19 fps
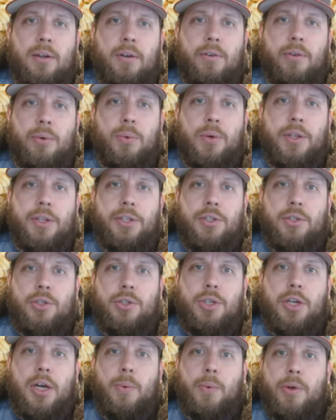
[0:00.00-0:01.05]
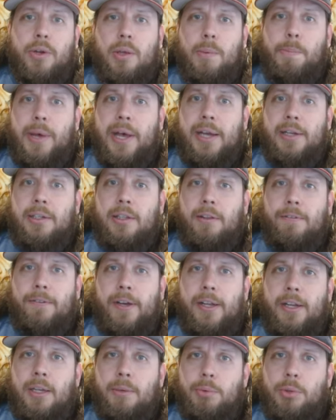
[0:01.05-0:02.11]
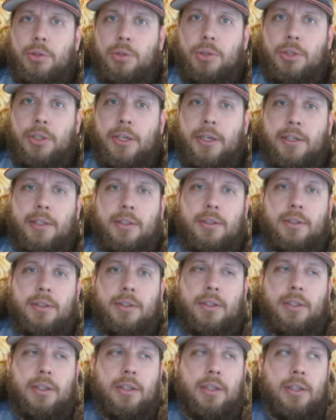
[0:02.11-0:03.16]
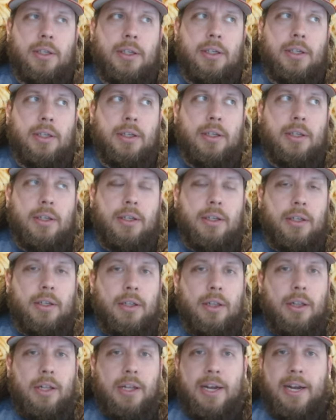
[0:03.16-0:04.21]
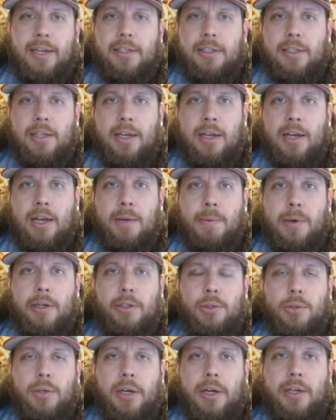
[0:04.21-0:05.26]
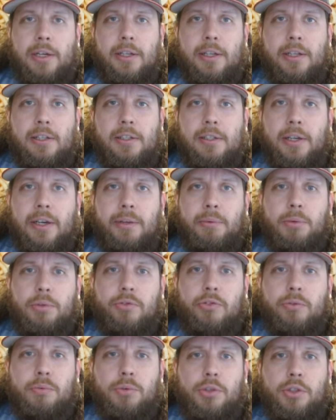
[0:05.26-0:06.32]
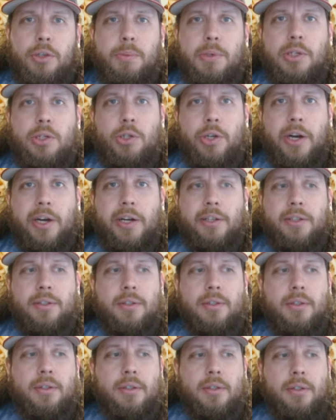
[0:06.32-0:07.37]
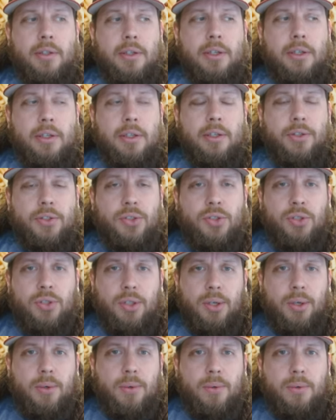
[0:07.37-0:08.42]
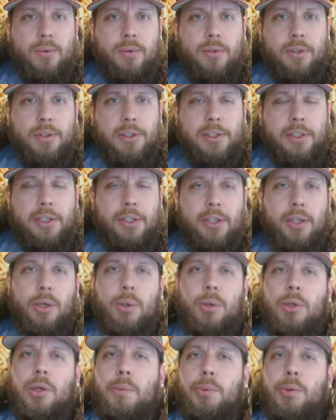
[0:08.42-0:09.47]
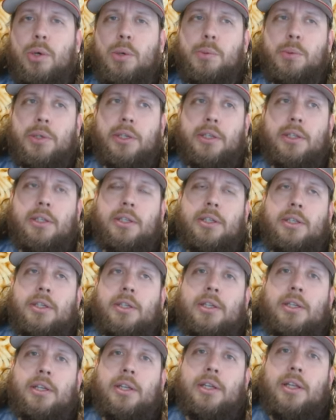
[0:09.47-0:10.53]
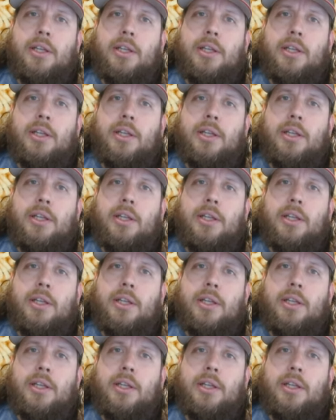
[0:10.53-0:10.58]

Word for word: Hello everyone, this is John. Welcome back to the Fat Hipster channel. Last time I tried a sandwich from Jimmy John's, so thought only appropriate